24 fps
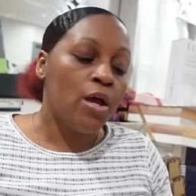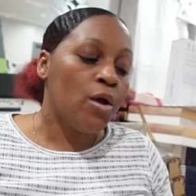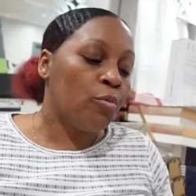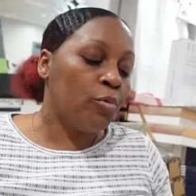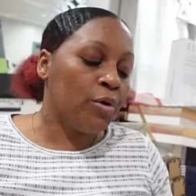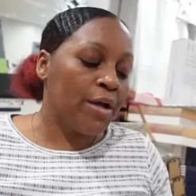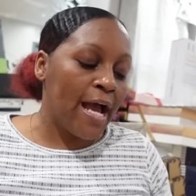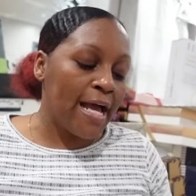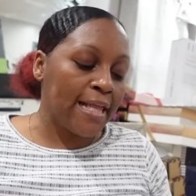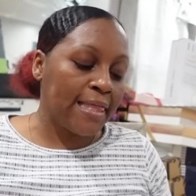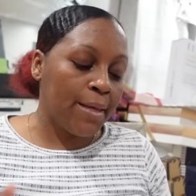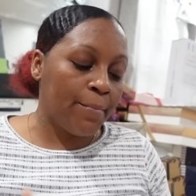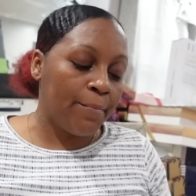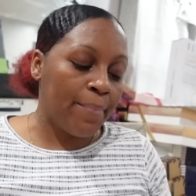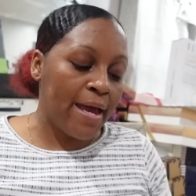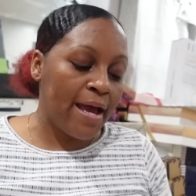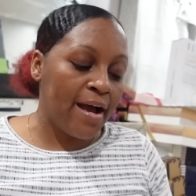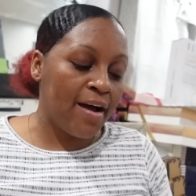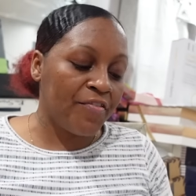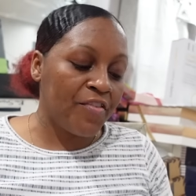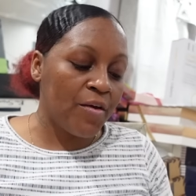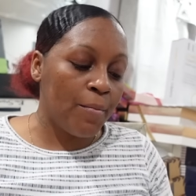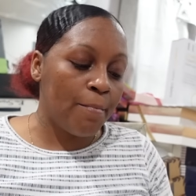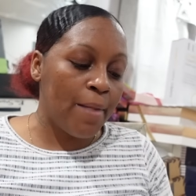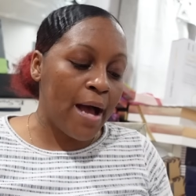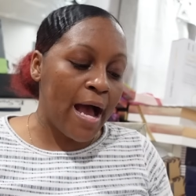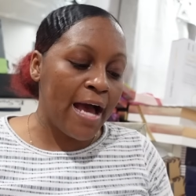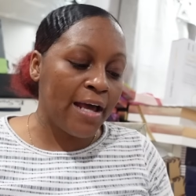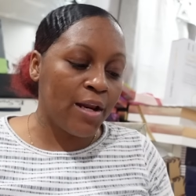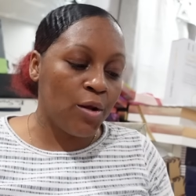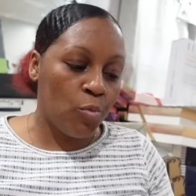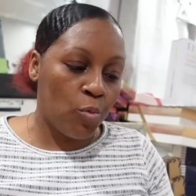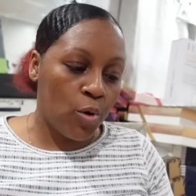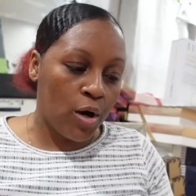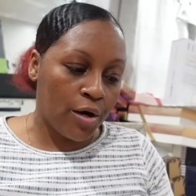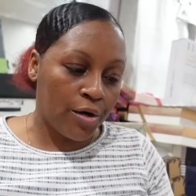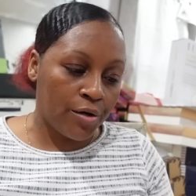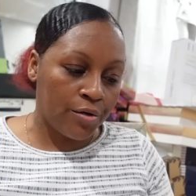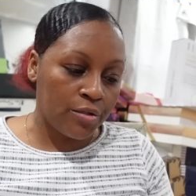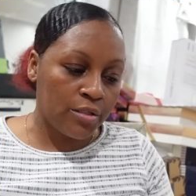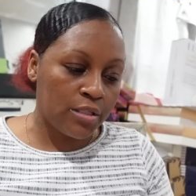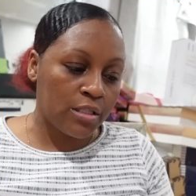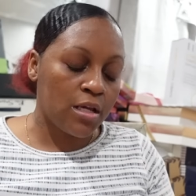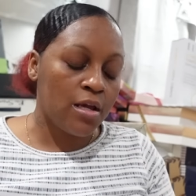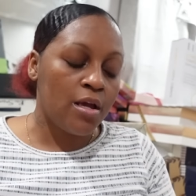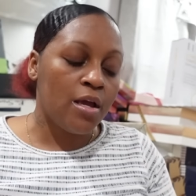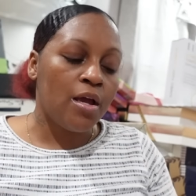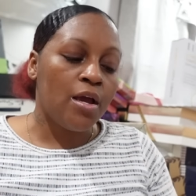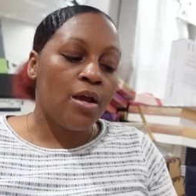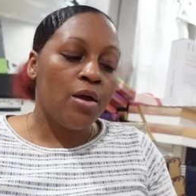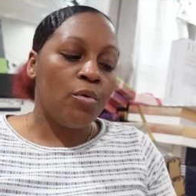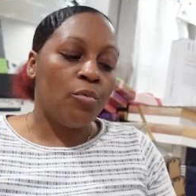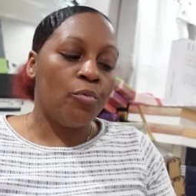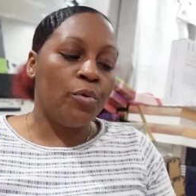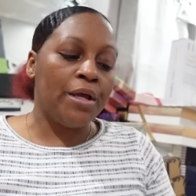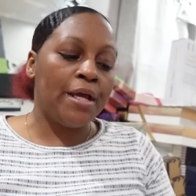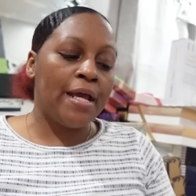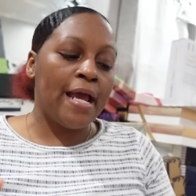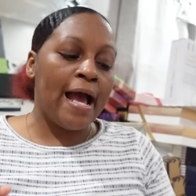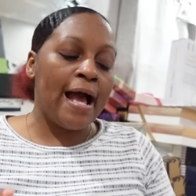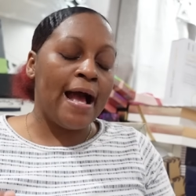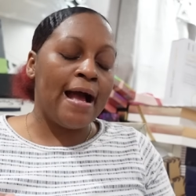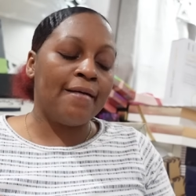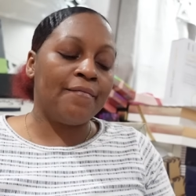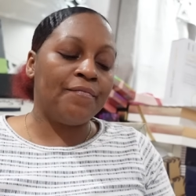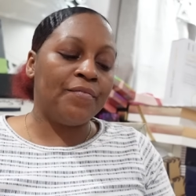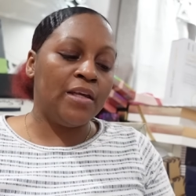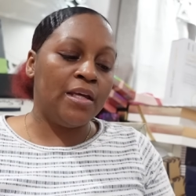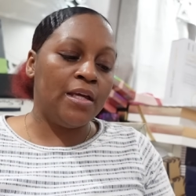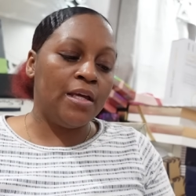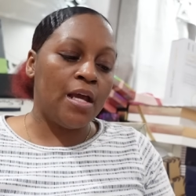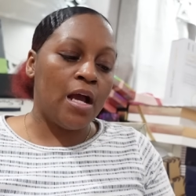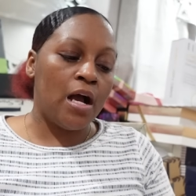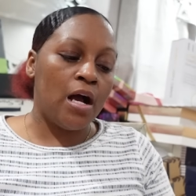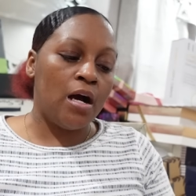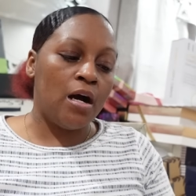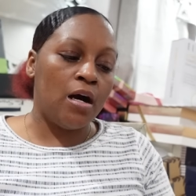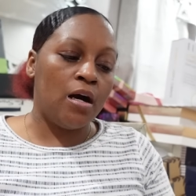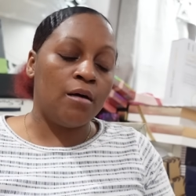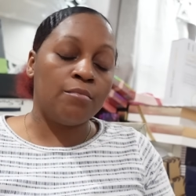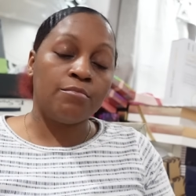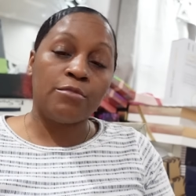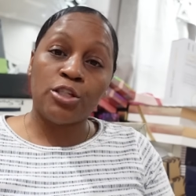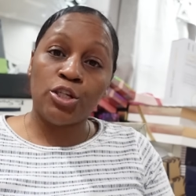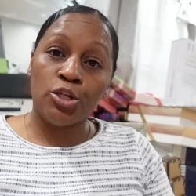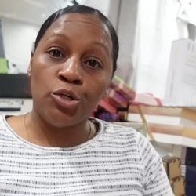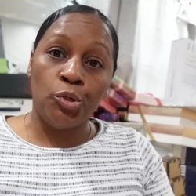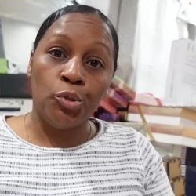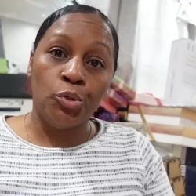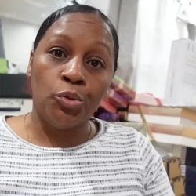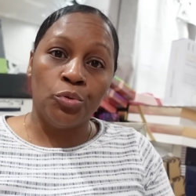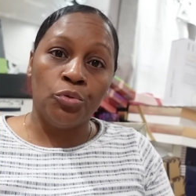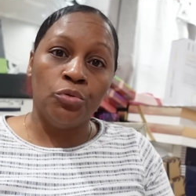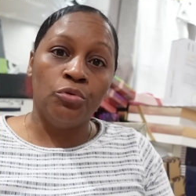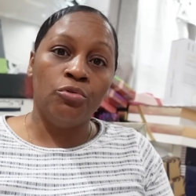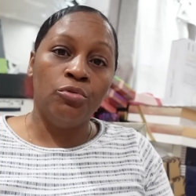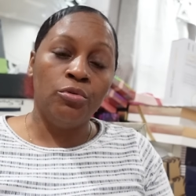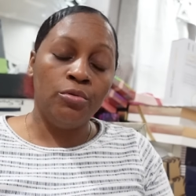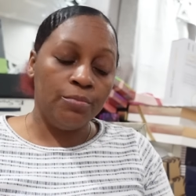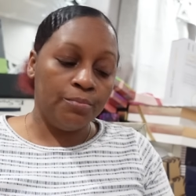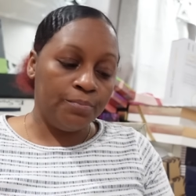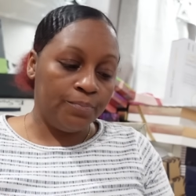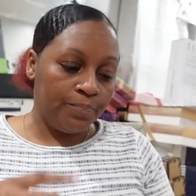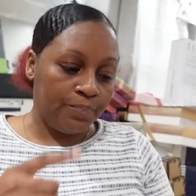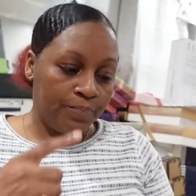We got the Bath and Body Works, we got the um, tulle.